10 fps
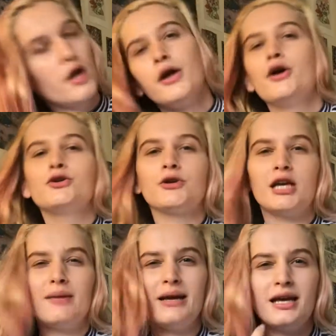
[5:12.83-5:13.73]
So
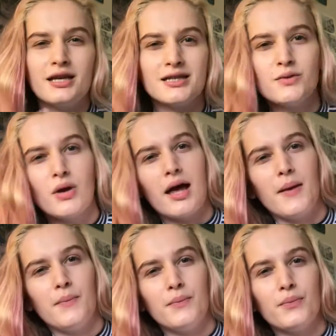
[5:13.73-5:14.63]
eBay is
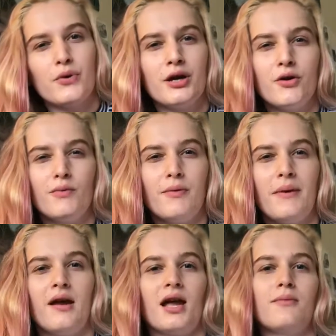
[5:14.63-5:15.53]
pretty good with
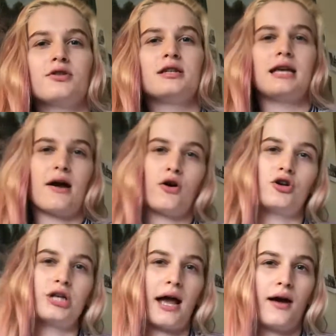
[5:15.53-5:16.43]
being able to narrow
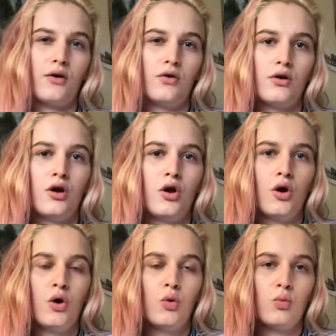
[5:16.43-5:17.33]
down
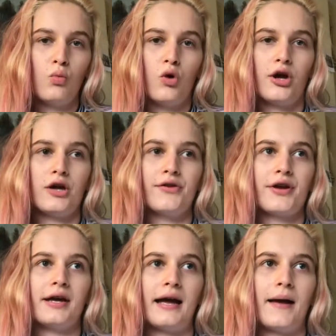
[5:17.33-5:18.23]
what you're
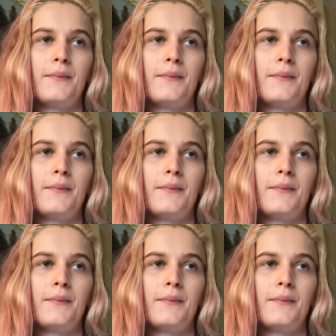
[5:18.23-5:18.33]
looking at.